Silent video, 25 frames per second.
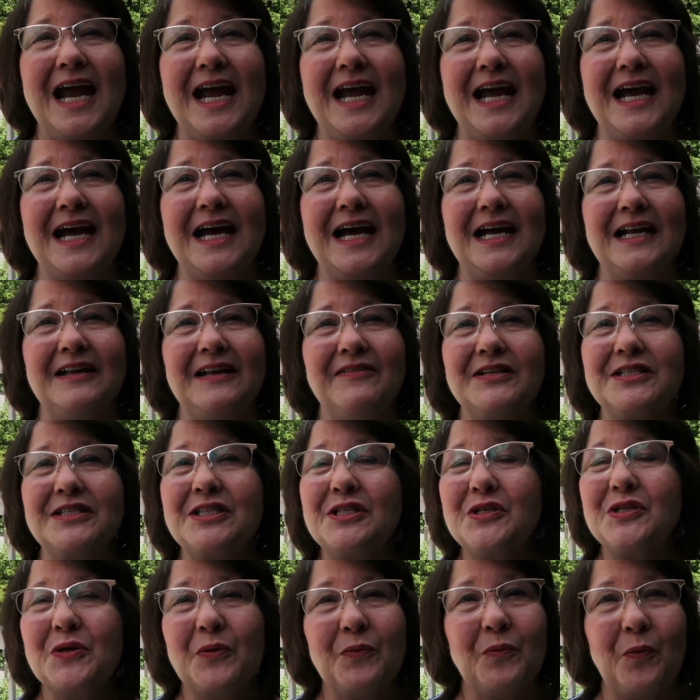And this
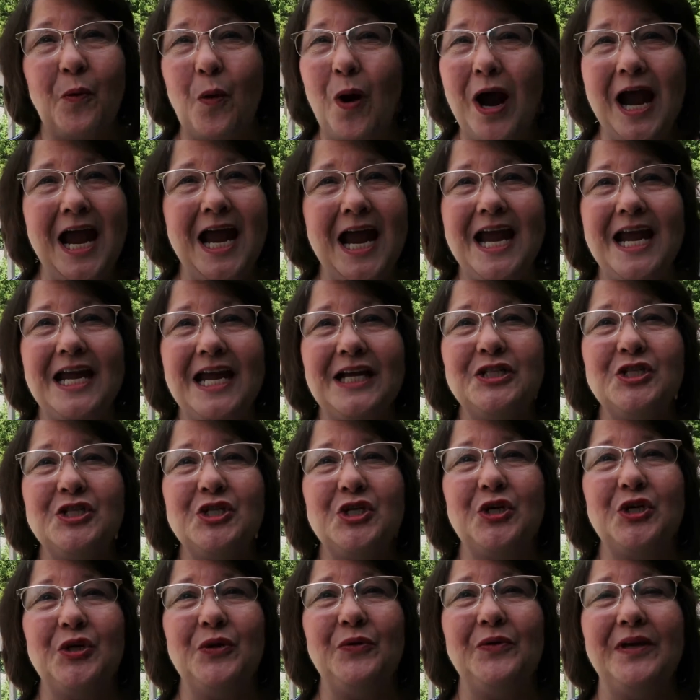is a way
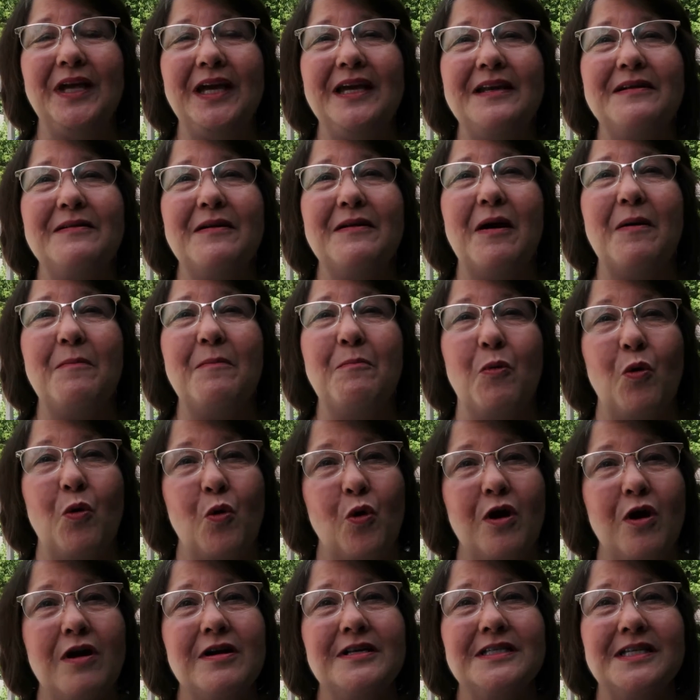to get
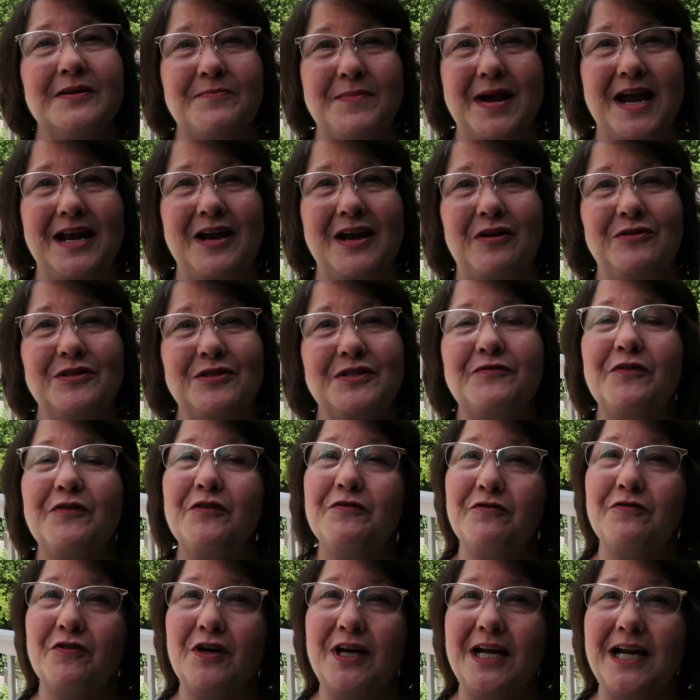more tomatoes for
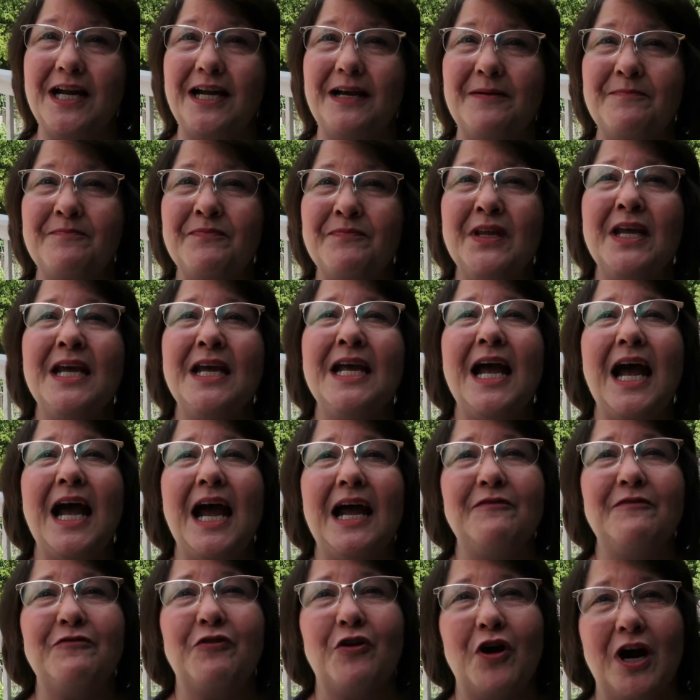free.
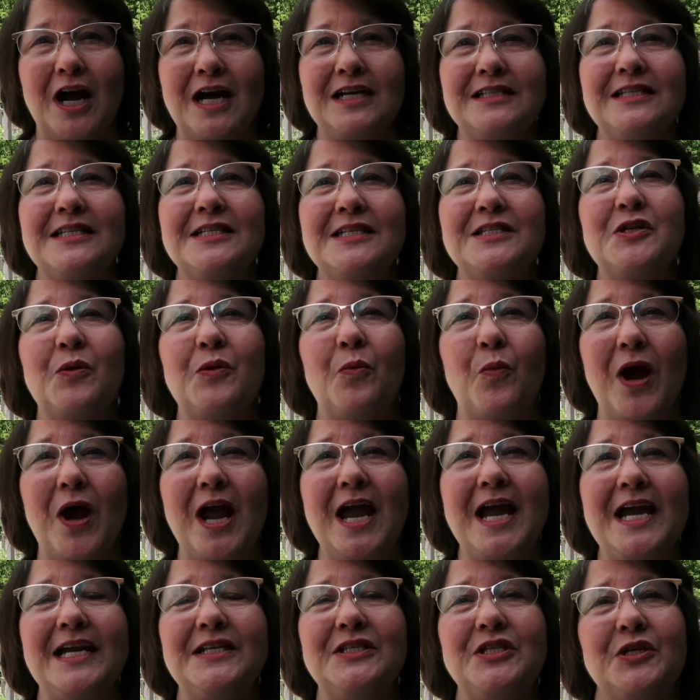And for us, it's a
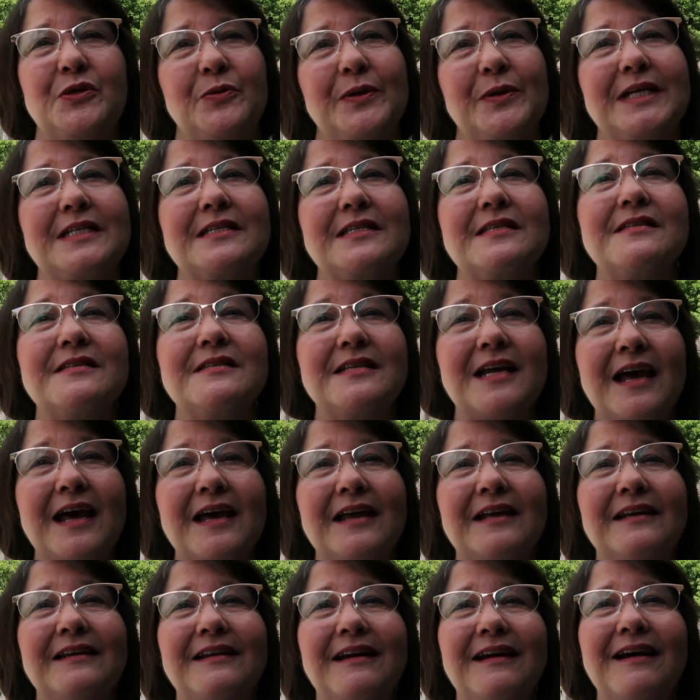way to
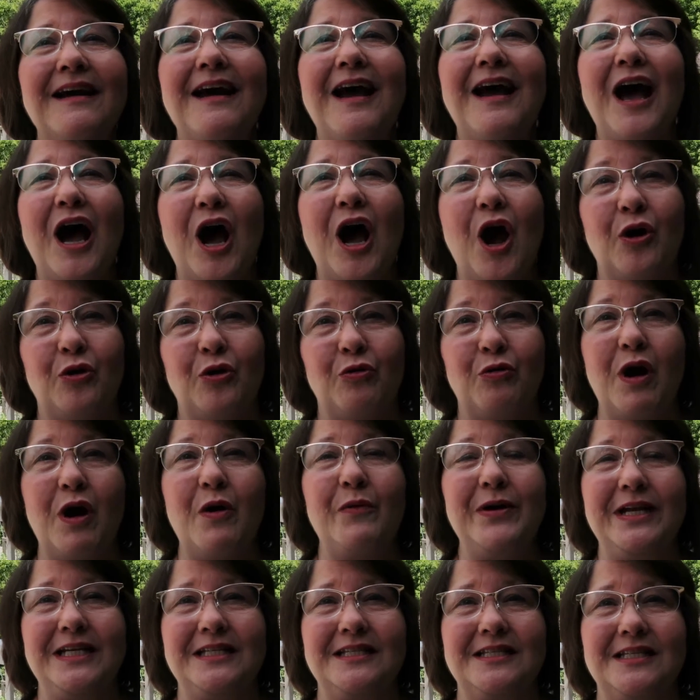extend our
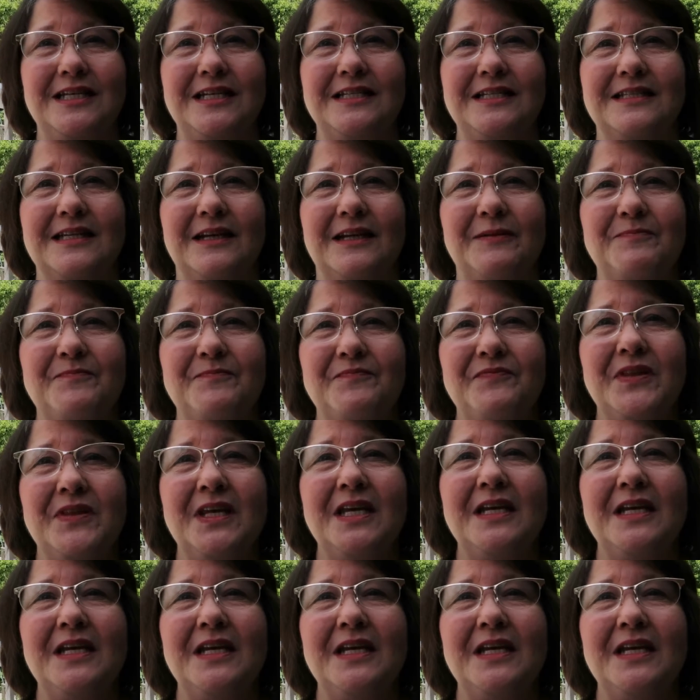growing season.